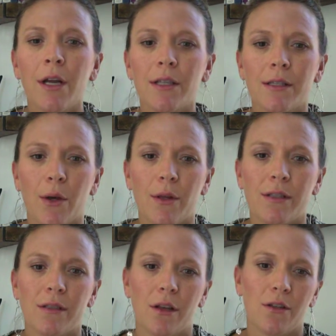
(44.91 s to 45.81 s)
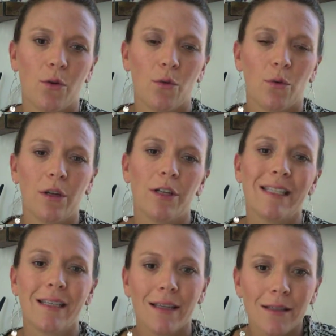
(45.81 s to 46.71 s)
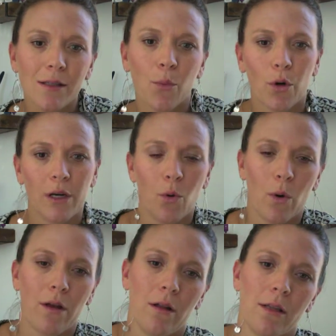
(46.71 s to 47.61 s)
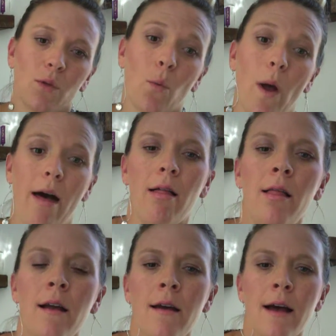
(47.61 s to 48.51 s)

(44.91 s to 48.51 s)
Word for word: So this is also a really good skin supporting oil as well.